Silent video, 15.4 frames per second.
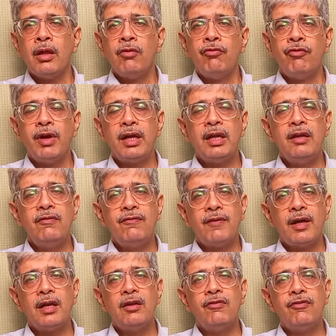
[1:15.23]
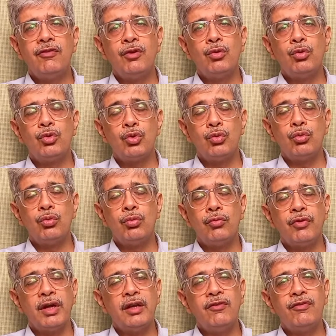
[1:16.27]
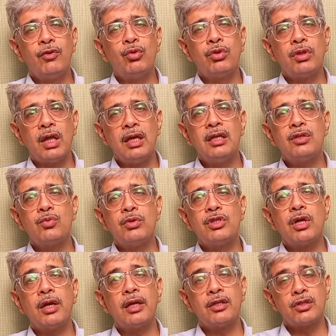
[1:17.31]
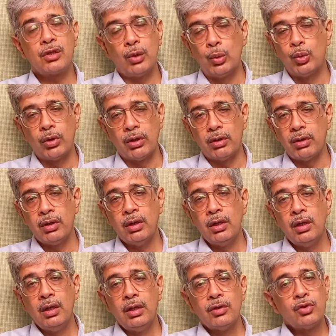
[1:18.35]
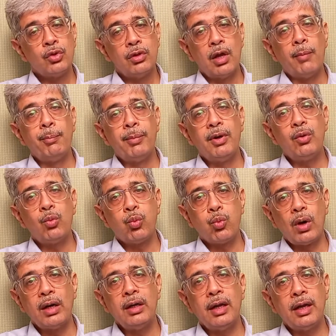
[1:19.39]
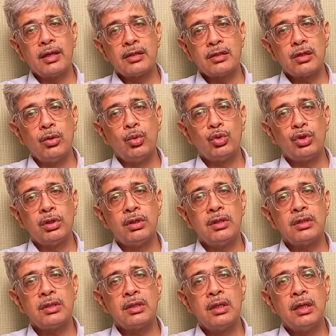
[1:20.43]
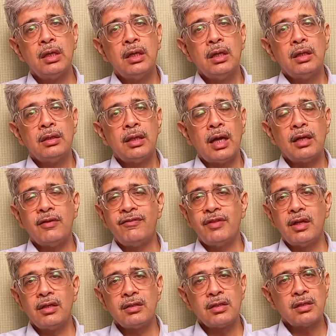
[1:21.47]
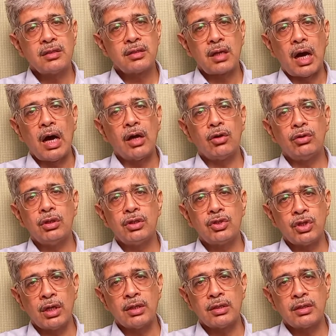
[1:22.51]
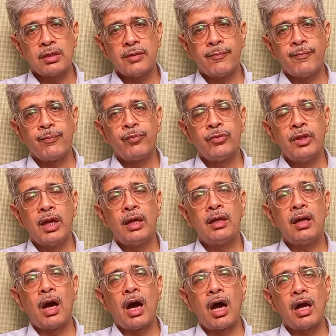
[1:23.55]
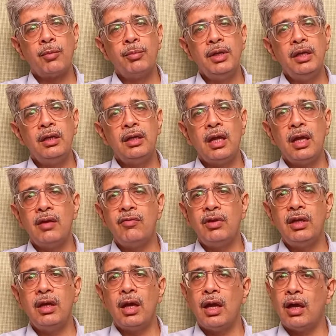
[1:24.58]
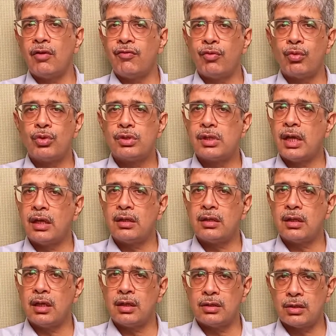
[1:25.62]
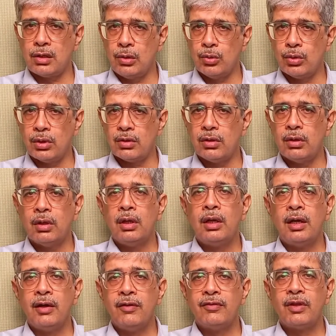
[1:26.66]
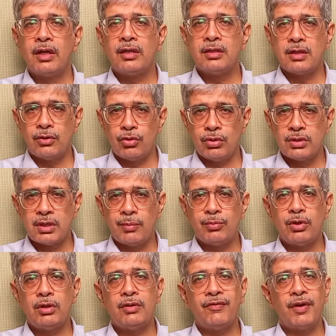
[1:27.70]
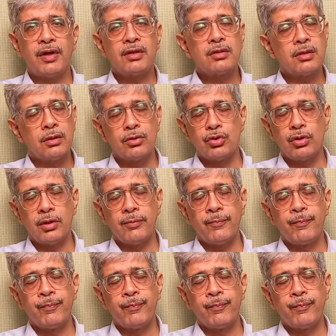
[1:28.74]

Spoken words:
very few things which are excluded. So number one exclusion is that if there is a scar on the chest, then Army, Navy, Air Force get excluded if there is atrial septal defect surgery.